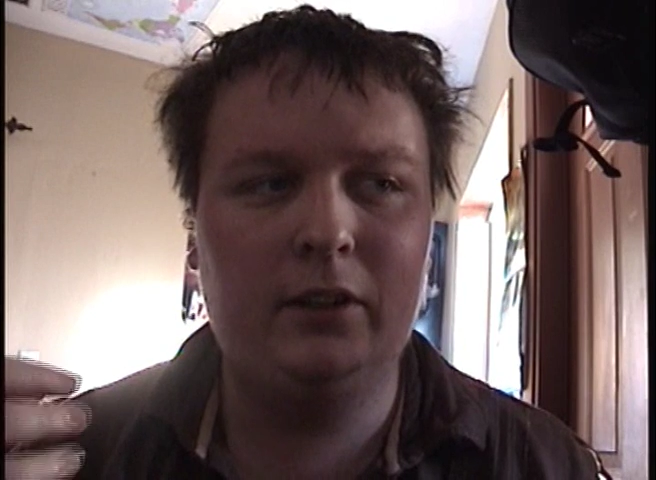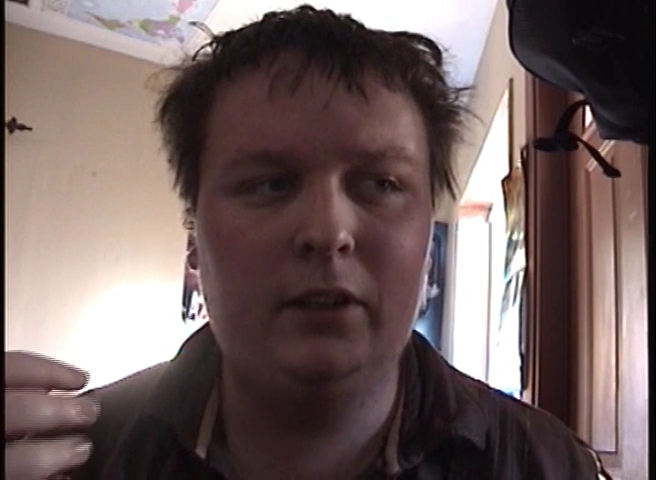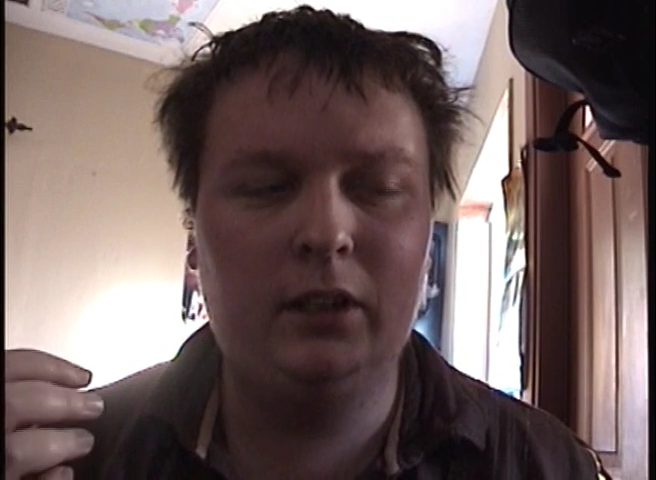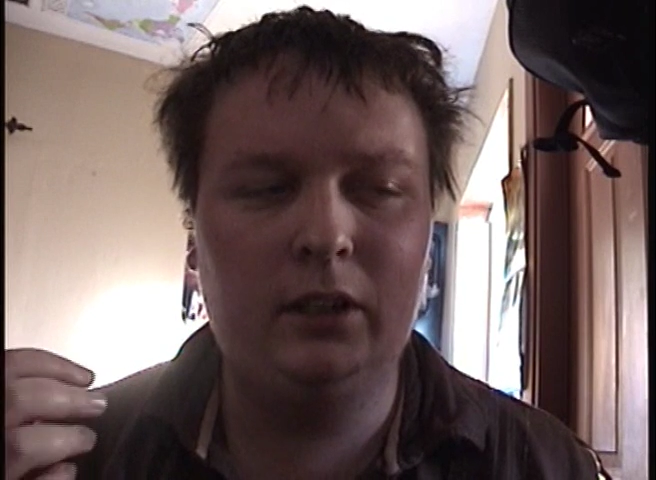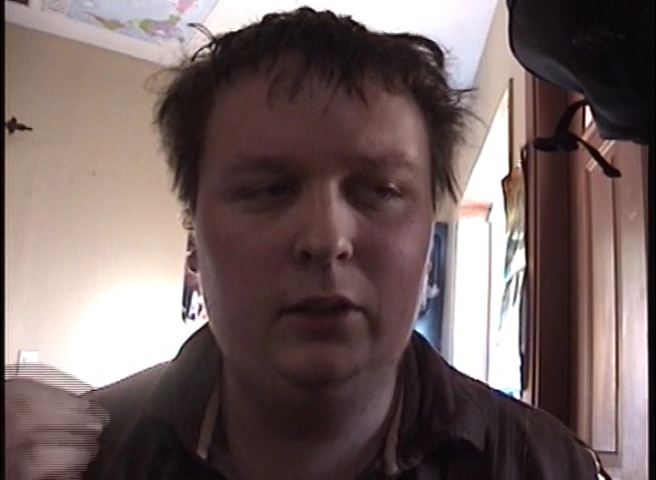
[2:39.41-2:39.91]

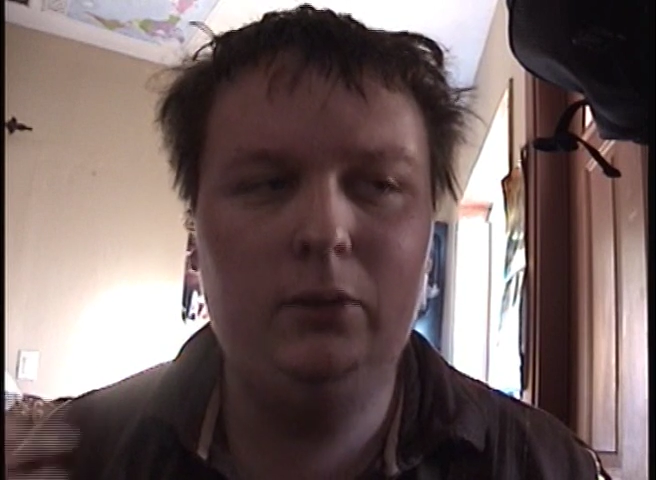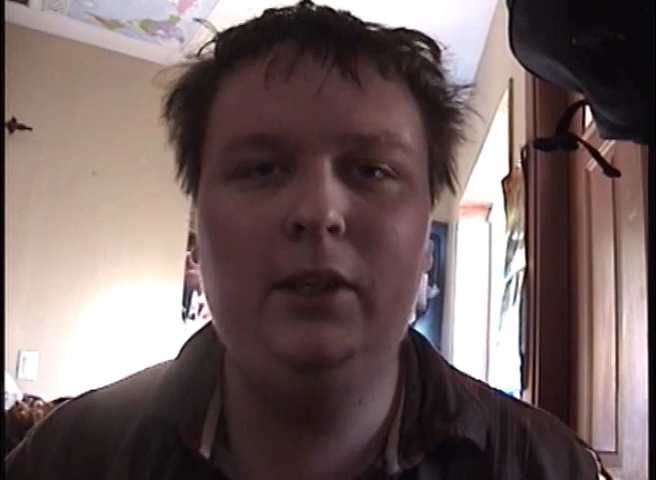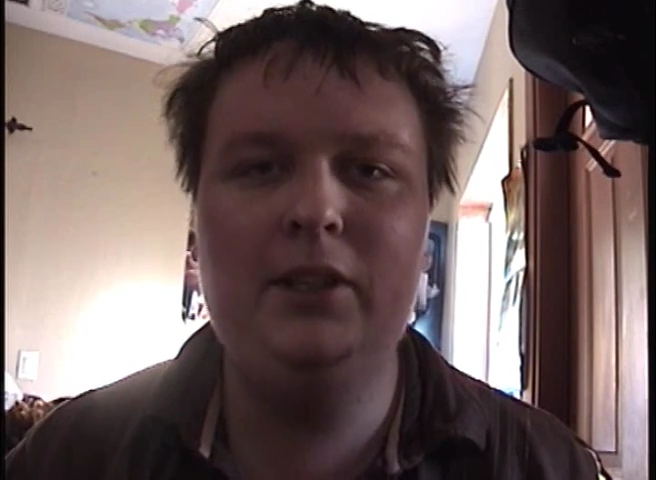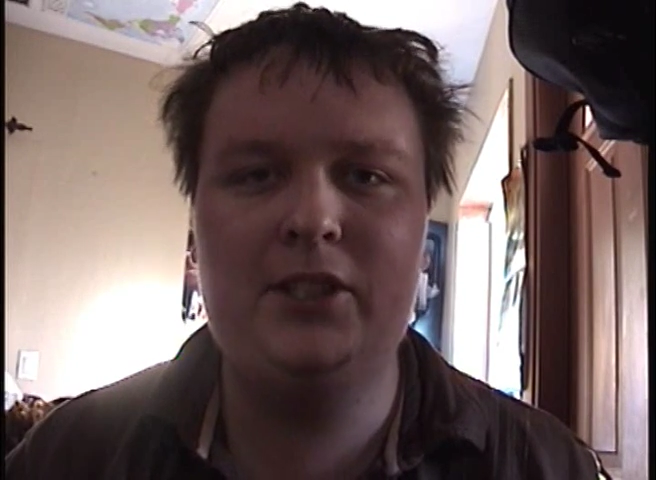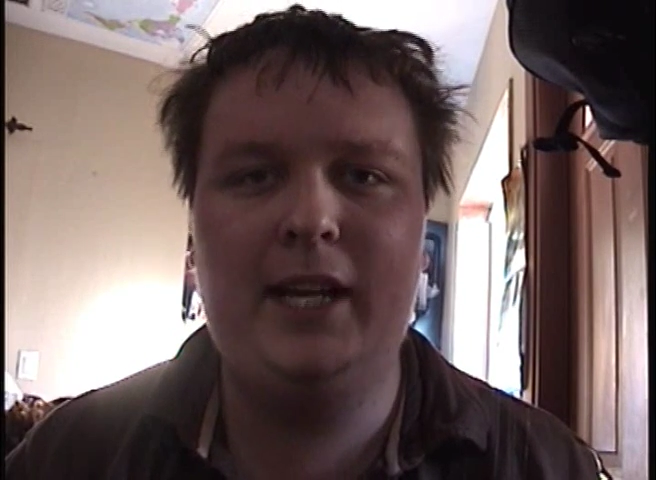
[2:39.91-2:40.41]

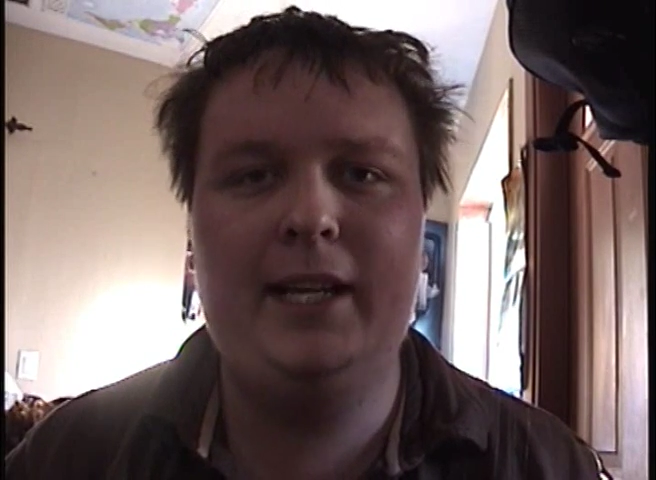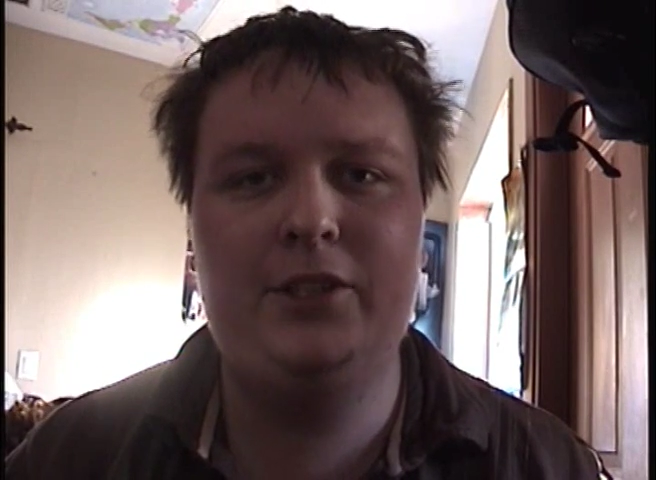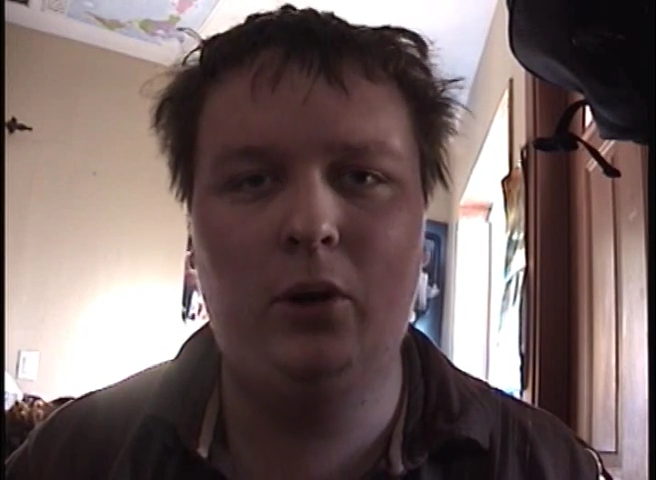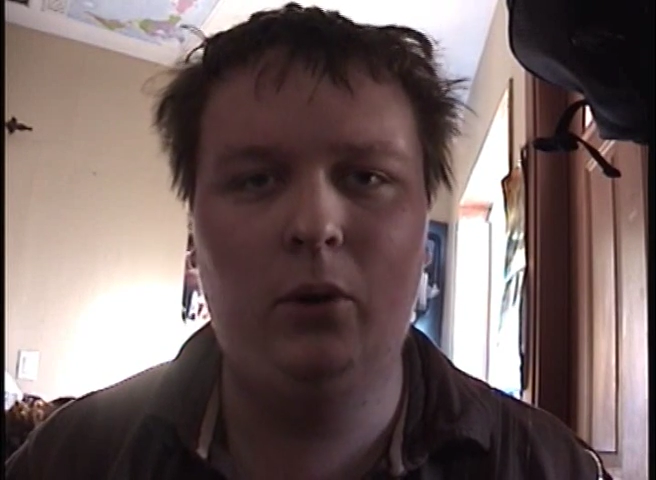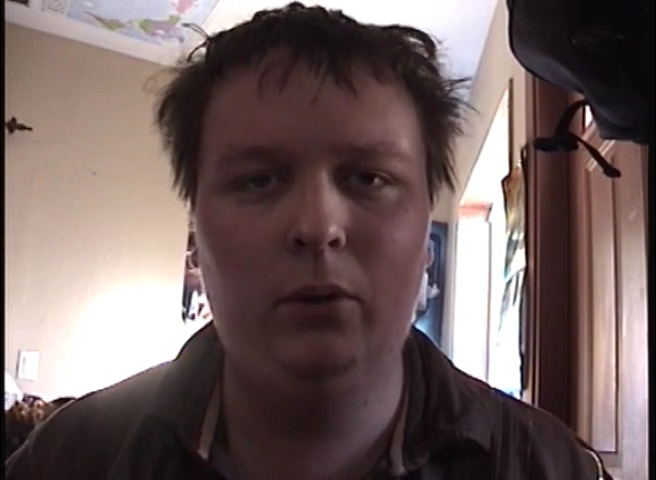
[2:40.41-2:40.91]
clueless
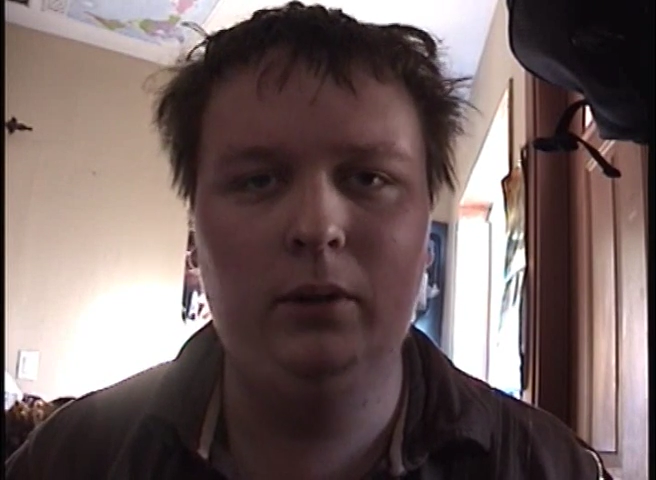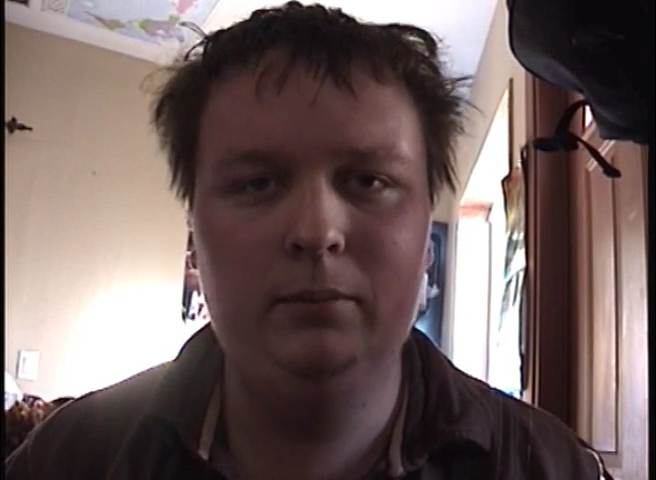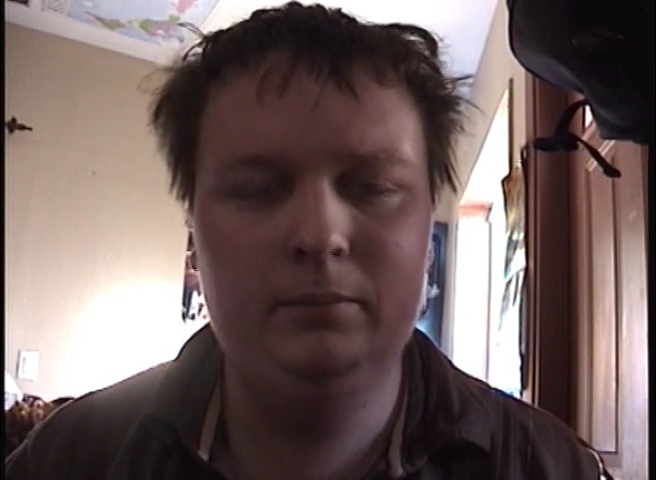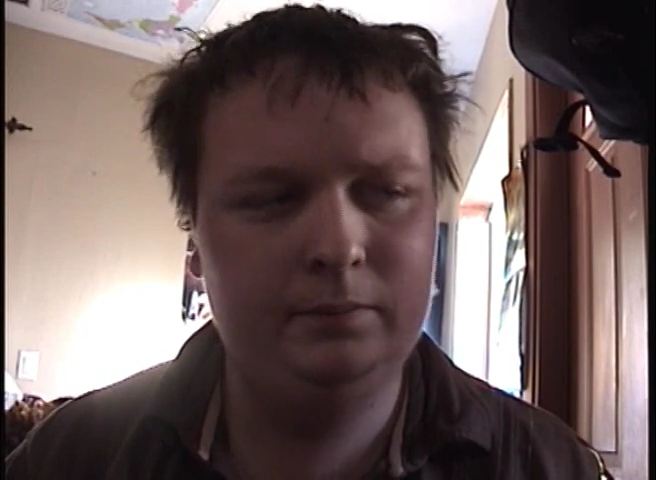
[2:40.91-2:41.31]
asshole